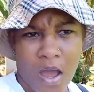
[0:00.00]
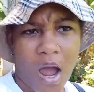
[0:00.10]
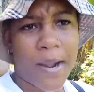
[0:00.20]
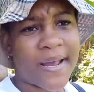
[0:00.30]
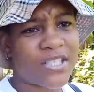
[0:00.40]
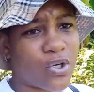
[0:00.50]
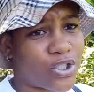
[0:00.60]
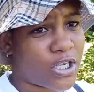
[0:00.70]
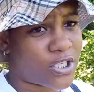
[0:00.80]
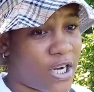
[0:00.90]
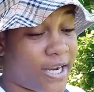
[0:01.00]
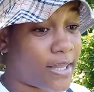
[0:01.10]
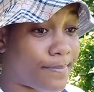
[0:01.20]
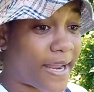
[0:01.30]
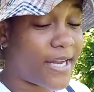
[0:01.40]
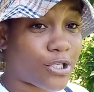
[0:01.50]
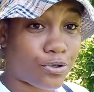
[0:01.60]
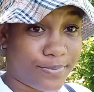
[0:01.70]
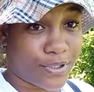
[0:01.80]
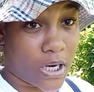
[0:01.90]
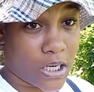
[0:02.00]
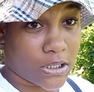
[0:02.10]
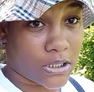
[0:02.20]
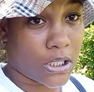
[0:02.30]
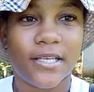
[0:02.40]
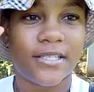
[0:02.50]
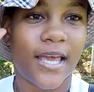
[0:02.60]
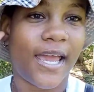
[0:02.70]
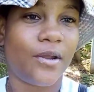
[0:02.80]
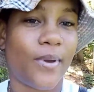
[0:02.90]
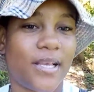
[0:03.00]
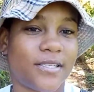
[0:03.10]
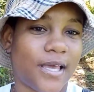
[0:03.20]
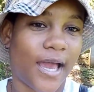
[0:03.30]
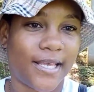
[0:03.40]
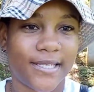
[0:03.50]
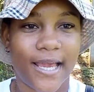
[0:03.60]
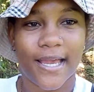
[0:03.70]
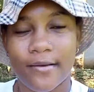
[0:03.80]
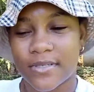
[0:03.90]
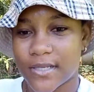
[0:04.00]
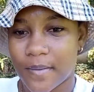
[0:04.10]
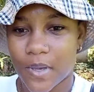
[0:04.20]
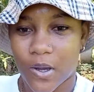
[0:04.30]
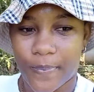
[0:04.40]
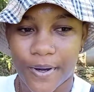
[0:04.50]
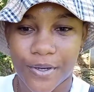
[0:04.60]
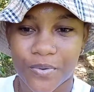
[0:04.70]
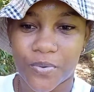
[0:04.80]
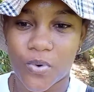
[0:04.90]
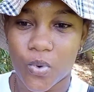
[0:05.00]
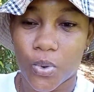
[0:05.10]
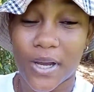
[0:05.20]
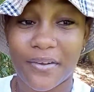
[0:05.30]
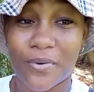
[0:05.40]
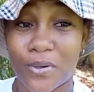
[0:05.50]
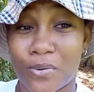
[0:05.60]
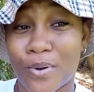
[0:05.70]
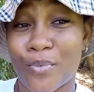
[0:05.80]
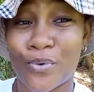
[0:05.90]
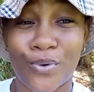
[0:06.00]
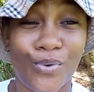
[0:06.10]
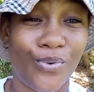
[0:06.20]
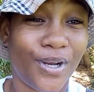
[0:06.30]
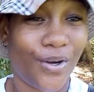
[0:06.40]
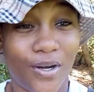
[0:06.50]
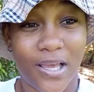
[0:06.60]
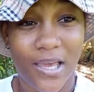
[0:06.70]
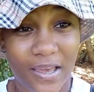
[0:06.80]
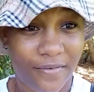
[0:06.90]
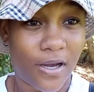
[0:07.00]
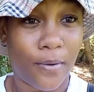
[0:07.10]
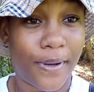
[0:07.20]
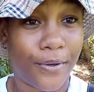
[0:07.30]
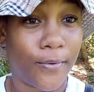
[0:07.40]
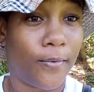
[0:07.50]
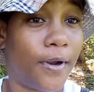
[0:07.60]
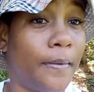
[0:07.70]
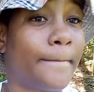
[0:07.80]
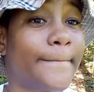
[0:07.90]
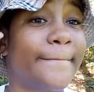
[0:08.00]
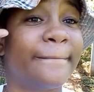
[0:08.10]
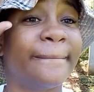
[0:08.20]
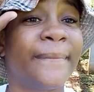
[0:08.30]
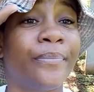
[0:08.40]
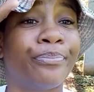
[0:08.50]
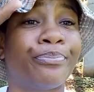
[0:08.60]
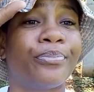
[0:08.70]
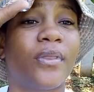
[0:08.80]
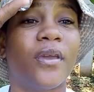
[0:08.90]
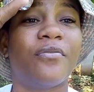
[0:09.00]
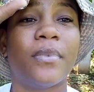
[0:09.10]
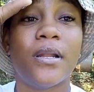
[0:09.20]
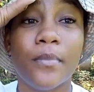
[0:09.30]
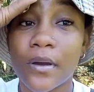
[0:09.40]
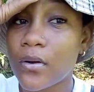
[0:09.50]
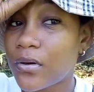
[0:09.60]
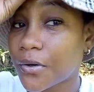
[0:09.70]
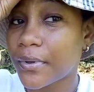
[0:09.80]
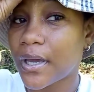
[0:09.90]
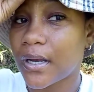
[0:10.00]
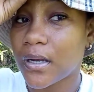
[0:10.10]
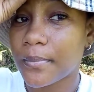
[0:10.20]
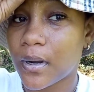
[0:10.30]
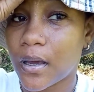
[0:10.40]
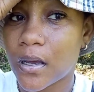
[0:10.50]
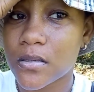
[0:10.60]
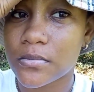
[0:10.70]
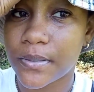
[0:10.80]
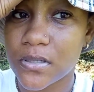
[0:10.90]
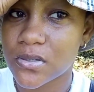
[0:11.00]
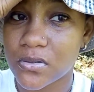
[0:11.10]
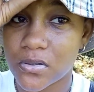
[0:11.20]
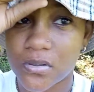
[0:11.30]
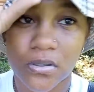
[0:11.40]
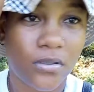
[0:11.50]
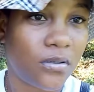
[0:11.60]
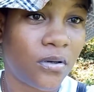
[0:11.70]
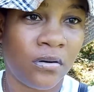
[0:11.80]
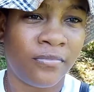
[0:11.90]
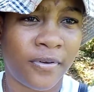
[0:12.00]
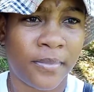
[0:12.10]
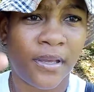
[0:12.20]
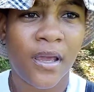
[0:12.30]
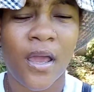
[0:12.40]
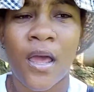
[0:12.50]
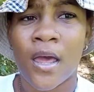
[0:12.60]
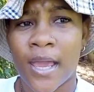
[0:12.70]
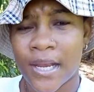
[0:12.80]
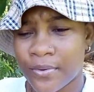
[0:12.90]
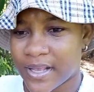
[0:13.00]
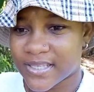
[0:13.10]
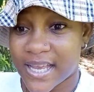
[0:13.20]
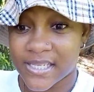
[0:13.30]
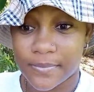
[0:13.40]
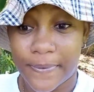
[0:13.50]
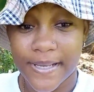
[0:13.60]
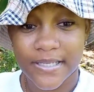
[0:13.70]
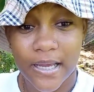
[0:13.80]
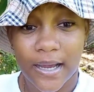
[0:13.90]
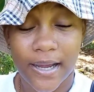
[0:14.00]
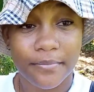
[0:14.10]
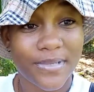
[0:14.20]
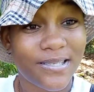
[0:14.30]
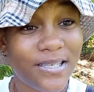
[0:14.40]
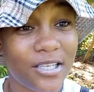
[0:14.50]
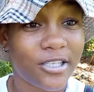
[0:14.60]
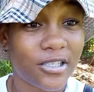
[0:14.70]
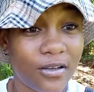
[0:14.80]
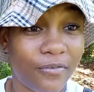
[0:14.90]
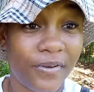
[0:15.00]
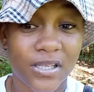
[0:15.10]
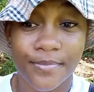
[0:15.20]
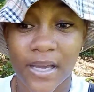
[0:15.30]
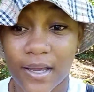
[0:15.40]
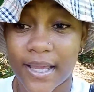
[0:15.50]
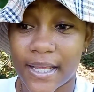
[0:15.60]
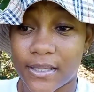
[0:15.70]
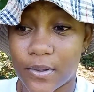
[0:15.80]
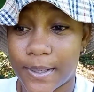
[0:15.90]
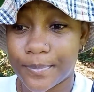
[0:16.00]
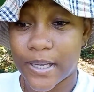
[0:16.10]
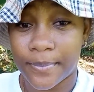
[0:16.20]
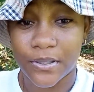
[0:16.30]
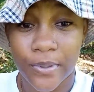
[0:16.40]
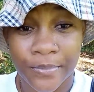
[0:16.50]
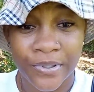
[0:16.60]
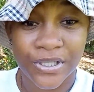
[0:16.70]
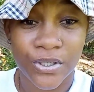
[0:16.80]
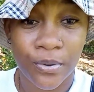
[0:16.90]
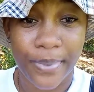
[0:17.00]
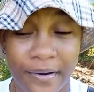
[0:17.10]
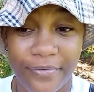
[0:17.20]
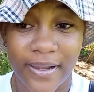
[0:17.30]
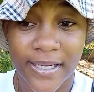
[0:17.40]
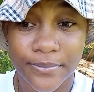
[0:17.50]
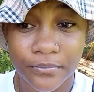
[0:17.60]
All my socials are in my descriptions. So anyways, guys, like I'm saying, I go up on the road. If you don't know no other don't know the girl ever go up on the road if my lip don't look now we are the lip gloss please don't don't don't come for me anyways guys the place hot me still stuffy so i gonna get one um, tablet when we reach down on flat